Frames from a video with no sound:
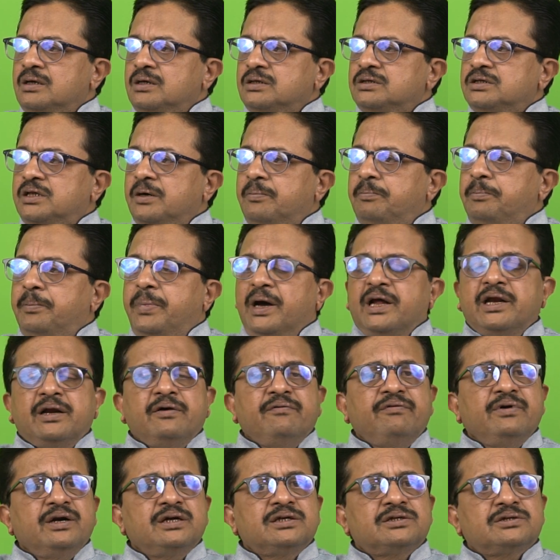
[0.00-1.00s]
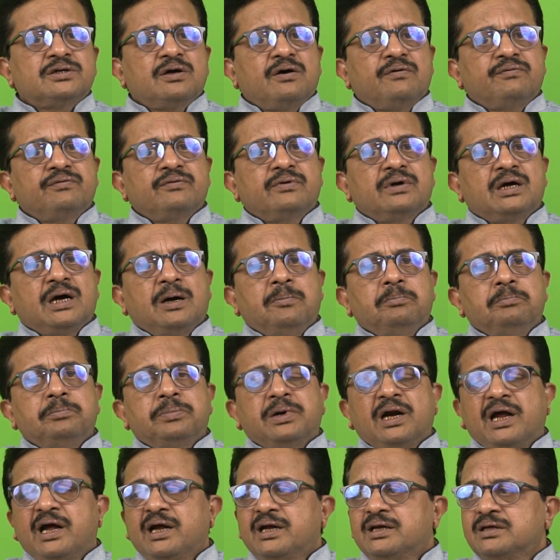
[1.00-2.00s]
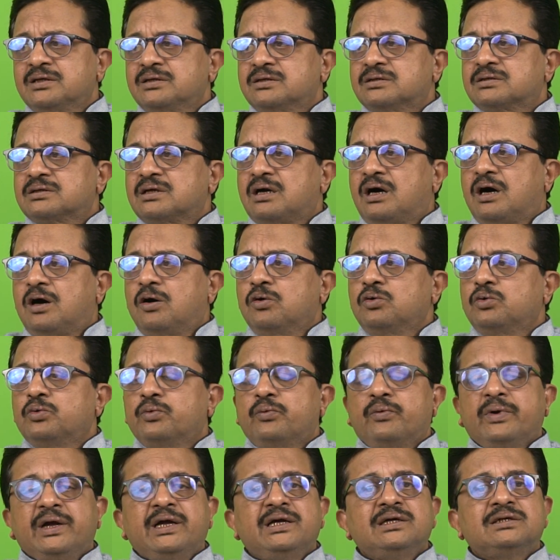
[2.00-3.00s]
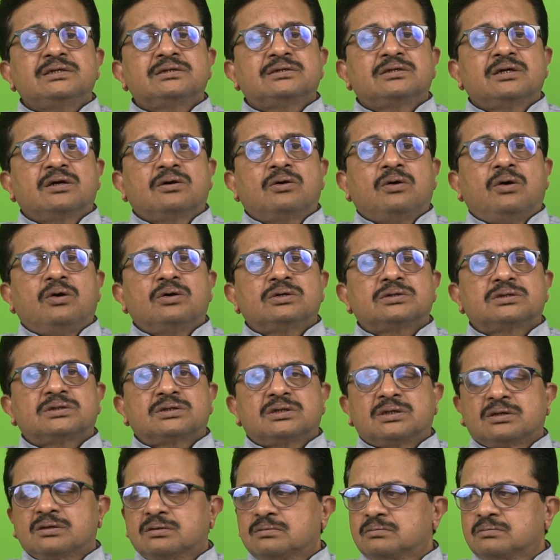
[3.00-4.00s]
The benefits of compliance outweighs the cost.